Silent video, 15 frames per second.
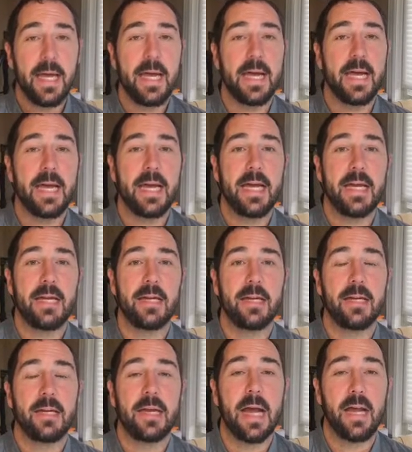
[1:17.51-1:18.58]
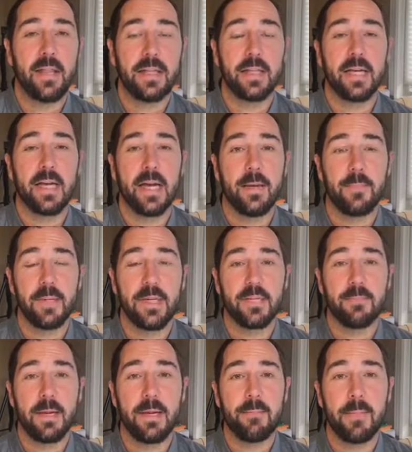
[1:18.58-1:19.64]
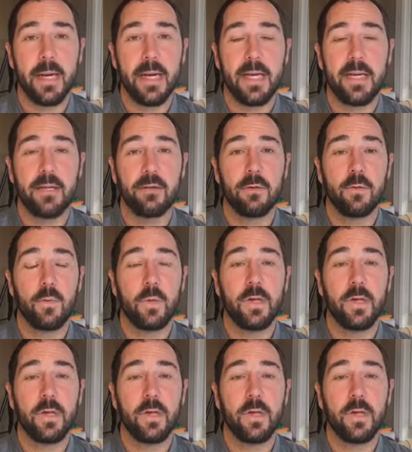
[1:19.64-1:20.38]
And now that the company's made money,